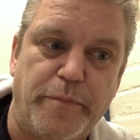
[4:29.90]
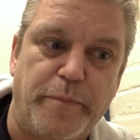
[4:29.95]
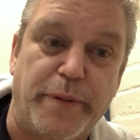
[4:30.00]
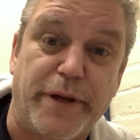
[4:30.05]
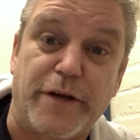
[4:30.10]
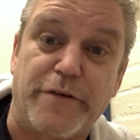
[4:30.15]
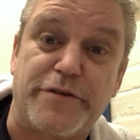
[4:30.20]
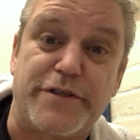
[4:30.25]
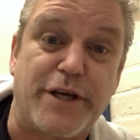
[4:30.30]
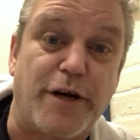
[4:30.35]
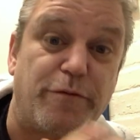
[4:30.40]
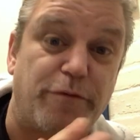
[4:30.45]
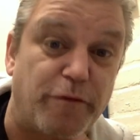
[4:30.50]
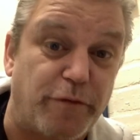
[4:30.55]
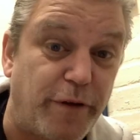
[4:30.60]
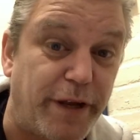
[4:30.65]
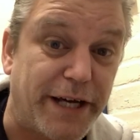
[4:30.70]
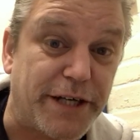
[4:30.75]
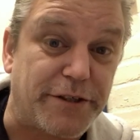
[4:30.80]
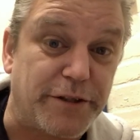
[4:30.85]
bit of
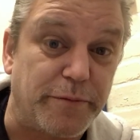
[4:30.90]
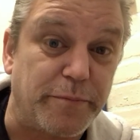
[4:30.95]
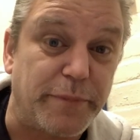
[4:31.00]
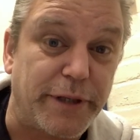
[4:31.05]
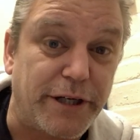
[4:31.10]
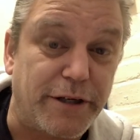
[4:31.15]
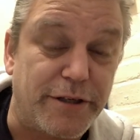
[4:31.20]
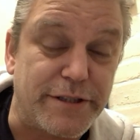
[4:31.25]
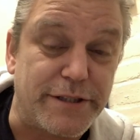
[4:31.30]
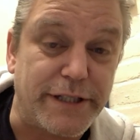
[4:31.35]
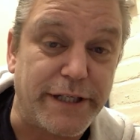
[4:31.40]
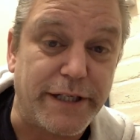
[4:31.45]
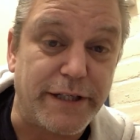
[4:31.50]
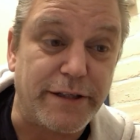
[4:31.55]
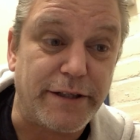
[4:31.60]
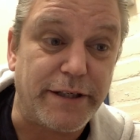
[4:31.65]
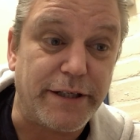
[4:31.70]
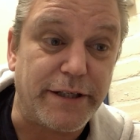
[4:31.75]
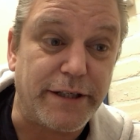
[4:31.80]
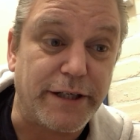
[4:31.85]
self-reflection,
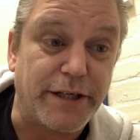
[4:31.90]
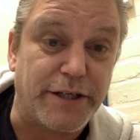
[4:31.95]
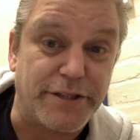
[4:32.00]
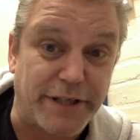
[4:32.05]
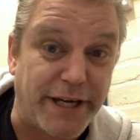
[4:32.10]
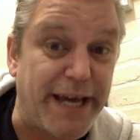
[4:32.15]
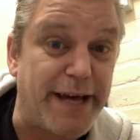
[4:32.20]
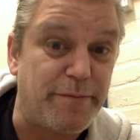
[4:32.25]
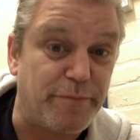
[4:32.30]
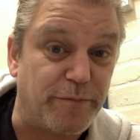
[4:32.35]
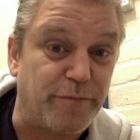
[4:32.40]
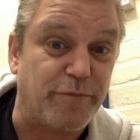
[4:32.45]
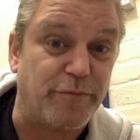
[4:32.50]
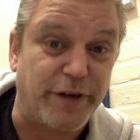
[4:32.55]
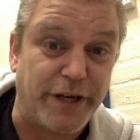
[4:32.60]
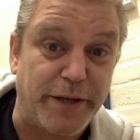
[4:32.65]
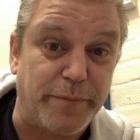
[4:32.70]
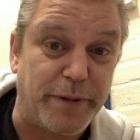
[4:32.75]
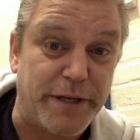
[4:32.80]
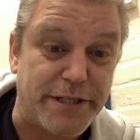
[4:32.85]
because I am
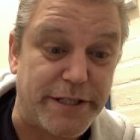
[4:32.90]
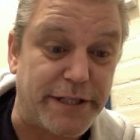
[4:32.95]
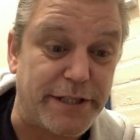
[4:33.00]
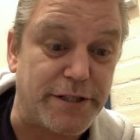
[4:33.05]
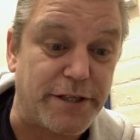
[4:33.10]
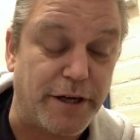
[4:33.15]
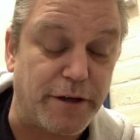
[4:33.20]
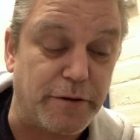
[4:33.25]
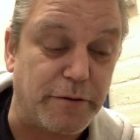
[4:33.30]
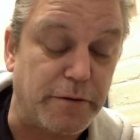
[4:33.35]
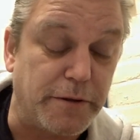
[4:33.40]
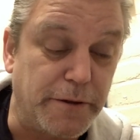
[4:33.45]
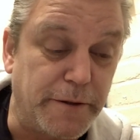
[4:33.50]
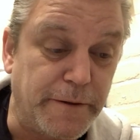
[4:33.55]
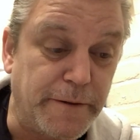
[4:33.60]
really busy. So,